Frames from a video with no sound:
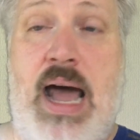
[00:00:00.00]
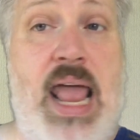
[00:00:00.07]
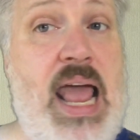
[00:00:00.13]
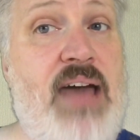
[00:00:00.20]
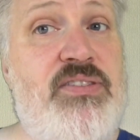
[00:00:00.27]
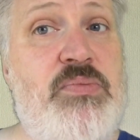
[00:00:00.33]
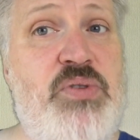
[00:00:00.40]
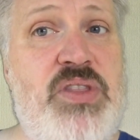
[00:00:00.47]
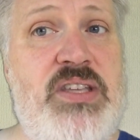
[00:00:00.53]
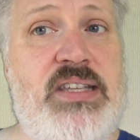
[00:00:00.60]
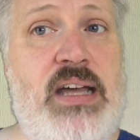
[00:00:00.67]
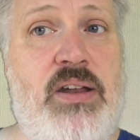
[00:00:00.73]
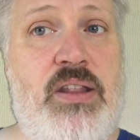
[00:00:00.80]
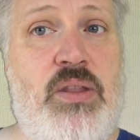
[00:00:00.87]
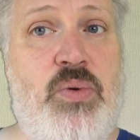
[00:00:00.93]
I have to put this
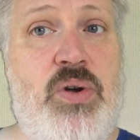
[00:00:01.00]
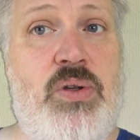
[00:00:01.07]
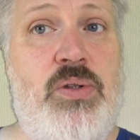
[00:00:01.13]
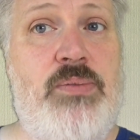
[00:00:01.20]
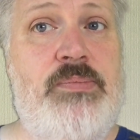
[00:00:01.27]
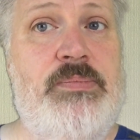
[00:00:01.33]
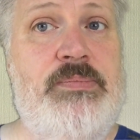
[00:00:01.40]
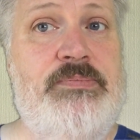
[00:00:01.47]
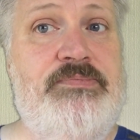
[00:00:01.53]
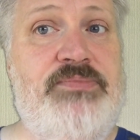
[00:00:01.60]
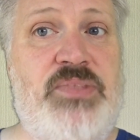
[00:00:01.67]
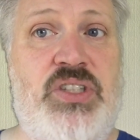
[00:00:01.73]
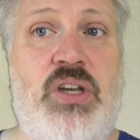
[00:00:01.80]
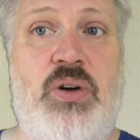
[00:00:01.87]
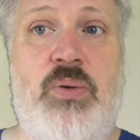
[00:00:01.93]
out in the world,
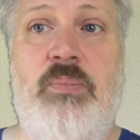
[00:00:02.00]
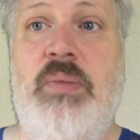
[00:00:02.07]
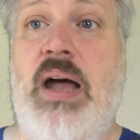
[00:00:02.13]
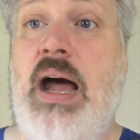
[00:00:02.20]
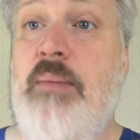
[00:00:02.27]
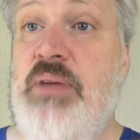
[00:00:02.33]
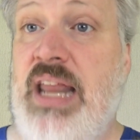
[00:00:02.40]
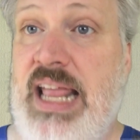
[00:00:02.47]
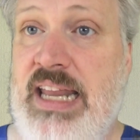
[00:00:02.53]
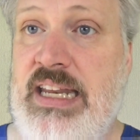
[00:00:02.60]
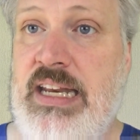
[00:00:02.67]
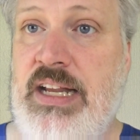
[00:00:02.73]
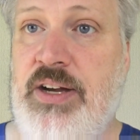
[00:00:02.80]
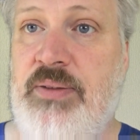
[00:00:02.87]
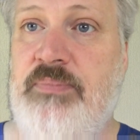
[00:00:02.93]
so I'm going to end
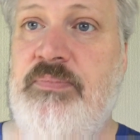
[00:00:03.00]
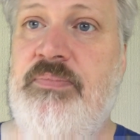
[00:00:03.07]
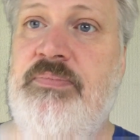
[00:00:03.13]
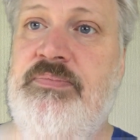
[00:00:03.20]
it here.